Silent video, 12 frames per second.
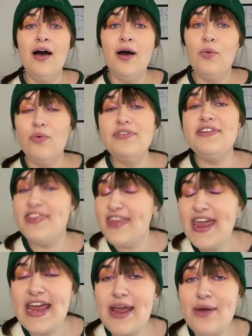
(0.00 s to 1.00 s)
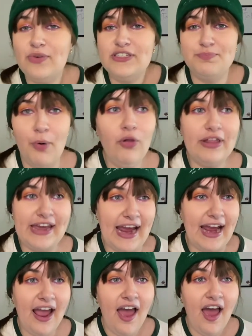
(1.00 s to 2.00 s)
would think it was
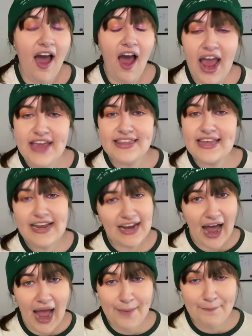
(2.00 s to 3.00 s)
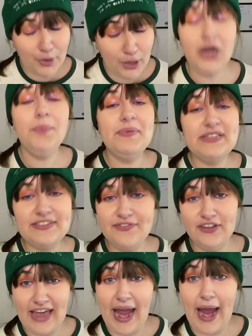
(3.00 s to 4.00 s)
bullying. I think I'm
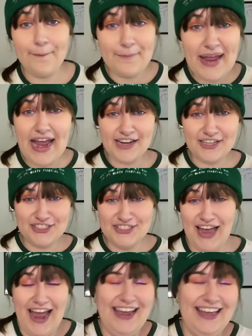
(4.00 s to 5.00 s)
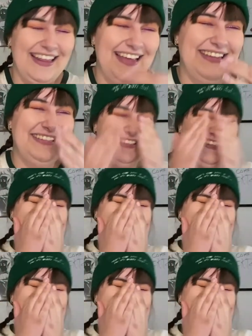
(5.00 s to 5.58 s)
purposefully being silenced